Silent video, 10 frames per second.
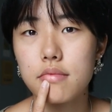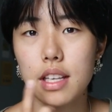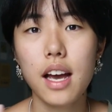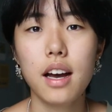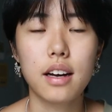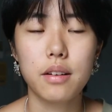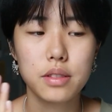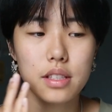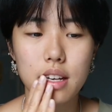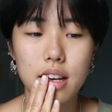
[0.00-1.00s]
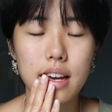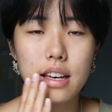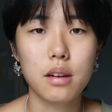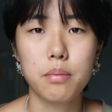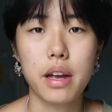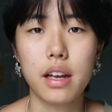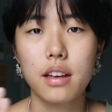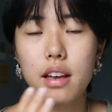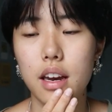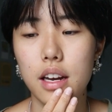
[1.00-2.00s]
yeah, I was like, I need a
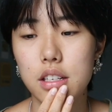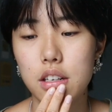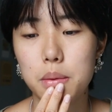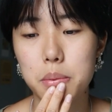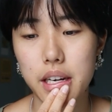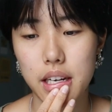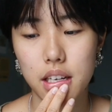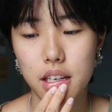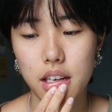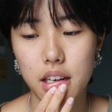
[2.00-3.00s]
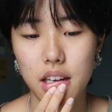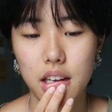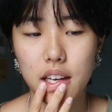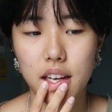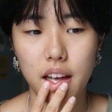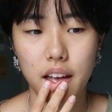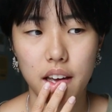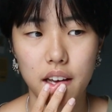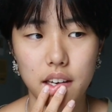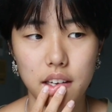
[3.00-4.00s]
break, and I took a break,
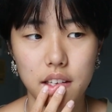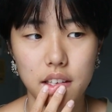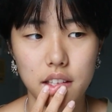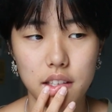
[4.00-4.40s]
and